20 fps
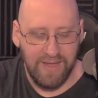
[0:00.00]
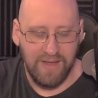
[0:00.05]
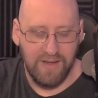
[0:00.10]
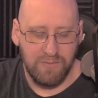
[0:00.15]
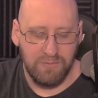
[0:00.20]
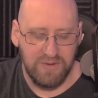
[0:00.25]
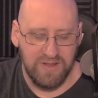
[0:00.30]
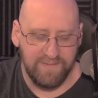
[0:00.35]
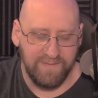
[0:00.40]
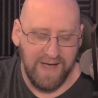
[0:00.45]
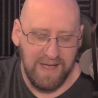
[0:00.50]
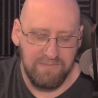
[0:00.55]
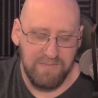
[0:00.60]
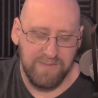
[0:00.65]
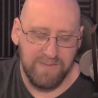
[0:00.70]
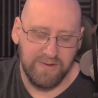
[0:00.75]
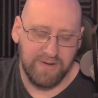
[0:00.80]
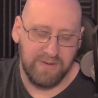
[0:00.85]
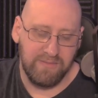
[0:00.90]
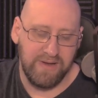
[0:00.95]
When the five
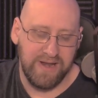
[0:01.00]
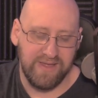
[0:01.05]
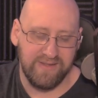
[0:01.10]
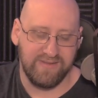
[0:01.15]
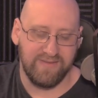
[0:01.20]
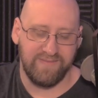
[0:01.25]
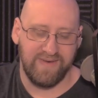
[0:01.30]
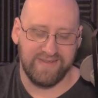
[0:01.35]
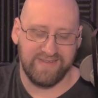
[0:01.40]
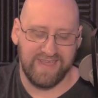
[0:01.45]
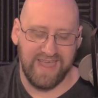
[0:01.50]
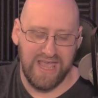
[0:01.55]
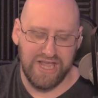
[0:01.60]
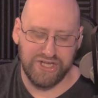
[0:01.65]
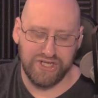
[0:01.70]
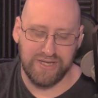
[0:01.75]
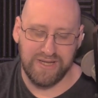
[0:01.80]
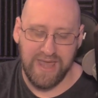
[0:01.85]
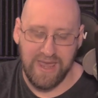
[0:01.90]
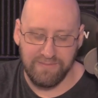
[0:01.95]
member committee's
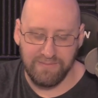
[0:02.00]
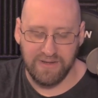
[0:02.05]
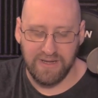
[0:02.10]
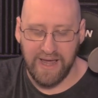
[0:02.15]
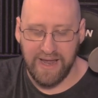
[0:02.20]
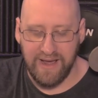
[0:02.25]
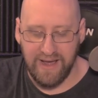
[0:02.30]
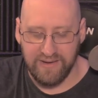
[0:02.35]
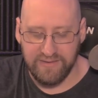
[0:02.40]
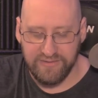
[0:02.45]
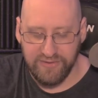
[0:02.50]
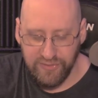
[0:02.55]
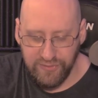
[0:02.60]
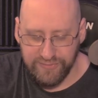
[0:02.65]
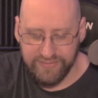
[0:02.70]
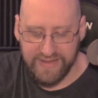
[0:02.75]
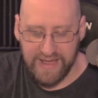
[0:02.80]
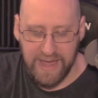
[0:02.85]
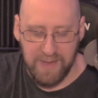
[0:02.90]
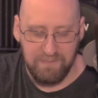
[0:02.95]
investigation came to light on
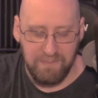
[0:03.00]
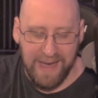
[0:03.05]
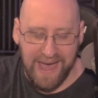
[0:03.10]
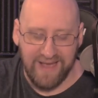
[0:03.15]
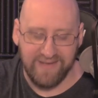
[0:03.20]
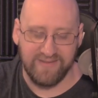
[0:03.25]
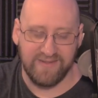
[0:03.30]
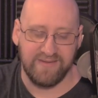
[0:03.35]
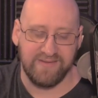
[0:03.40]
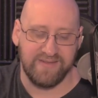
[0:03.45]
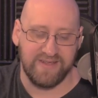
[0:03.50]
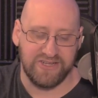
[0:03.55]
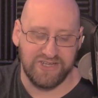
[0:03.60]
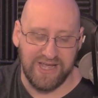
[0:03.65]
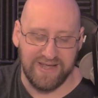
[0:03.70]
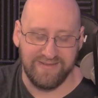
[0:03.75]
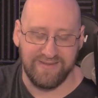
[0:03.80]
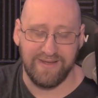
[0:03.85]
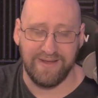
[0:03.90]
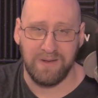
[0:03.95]
Tuesday, Paxton
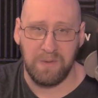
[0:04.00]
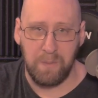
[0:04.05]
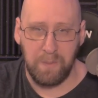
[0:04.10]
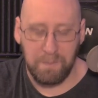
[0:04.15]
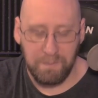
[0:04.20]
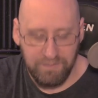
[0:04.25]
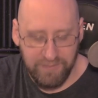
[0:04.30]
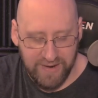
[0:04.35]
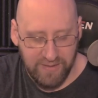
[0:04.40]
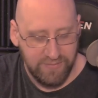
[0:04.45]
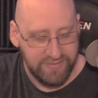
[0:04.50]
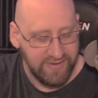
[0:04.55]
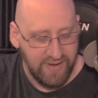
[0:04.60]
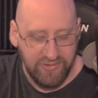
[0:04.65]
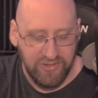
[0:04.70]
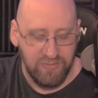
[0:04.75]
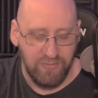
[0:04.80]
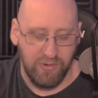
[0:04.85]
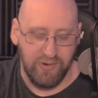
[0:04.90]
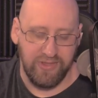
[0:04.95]
suggested that it was
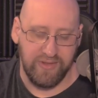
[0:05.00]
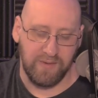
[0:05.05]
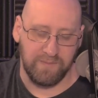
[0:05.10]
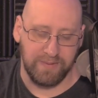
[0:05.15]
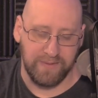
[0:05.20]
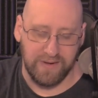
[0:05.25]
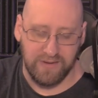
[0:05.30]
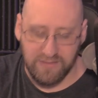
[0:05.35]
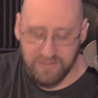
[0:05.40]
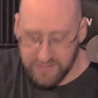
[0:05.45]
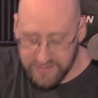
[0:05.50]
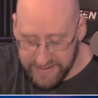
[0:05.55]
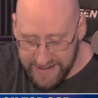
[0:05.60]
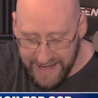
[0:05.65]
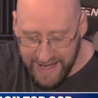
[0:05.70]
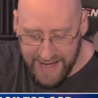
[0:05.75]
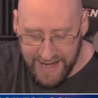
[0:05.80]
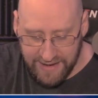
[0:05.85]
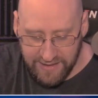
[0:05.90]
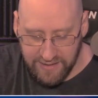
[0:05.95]
nothing more than a political
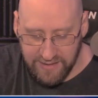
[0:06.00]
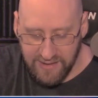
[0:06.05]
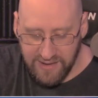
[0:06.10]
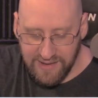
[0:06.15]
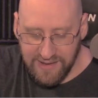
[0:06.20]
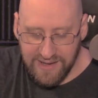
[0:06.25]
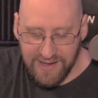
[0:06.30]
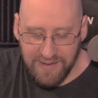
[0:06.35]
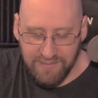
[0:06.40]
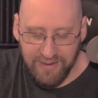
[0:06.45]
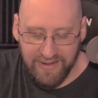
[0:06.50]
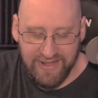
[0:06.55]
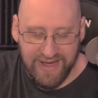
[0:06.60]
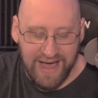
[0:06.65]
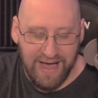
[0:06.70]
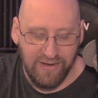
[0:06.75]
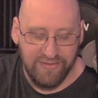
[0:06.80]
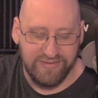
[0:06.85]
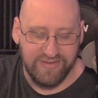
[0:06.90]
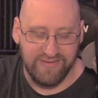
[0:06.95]
attack by the
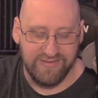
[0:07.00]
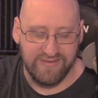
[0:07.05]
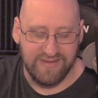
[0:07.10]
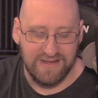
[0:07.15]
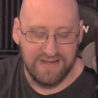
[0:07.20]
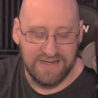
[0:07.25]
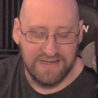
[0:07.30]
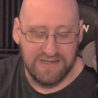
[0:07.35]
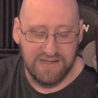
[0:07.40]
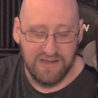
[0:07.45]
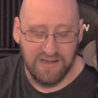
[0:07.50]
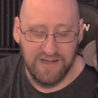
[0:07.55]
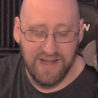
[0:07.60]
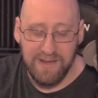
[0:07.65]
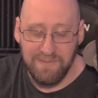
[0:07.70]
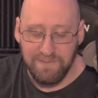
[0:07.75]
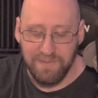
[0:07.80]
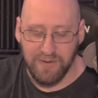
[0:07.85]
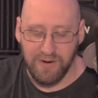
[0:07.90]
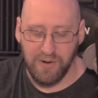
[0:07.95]
House's
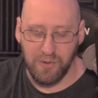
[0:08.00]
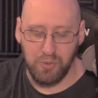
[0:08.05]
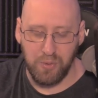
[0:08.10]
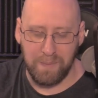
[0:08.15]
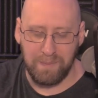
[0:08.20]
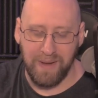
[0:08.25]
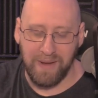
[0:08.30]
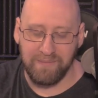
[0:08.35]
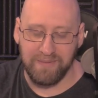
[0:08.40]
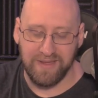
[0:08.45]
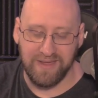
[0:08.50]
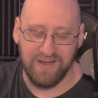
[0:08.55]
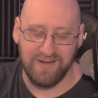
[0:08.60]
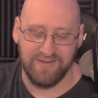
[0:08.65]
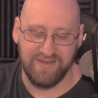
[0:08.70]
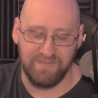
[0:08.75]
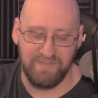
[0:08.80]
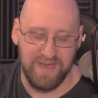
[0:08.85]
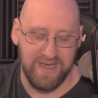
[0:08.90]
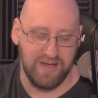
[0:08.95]
liberal Republican
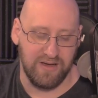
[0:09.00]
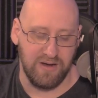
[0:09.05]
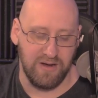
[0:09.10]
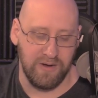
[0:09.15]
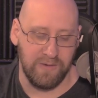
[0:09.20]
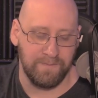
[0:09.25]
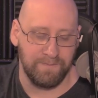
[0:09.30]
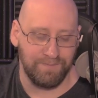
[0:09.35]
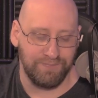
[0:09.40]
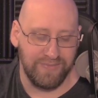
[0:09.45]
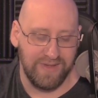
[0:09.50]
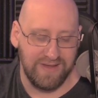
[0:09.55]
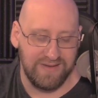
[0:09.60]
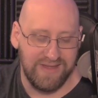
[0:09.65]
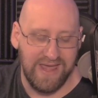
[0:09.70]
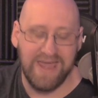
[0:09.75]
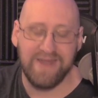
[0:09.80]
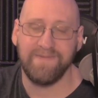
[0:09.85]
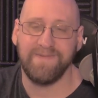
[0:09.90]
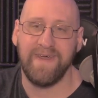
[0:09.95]
Speaker,
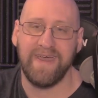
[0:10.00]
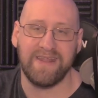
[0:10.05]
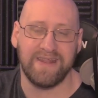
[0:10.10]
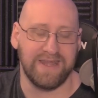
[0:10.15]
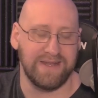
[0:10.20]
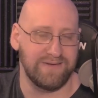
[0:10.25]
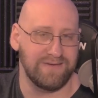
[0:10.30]
Dade Phelan.